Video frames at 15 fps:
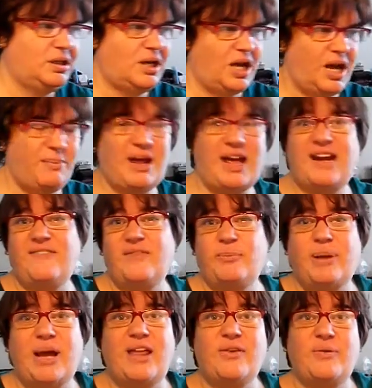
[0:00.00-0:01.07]
I'm not even
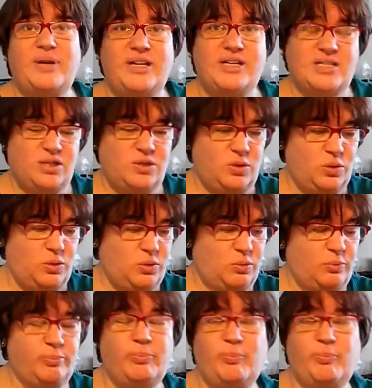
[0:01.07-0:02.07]
bothering to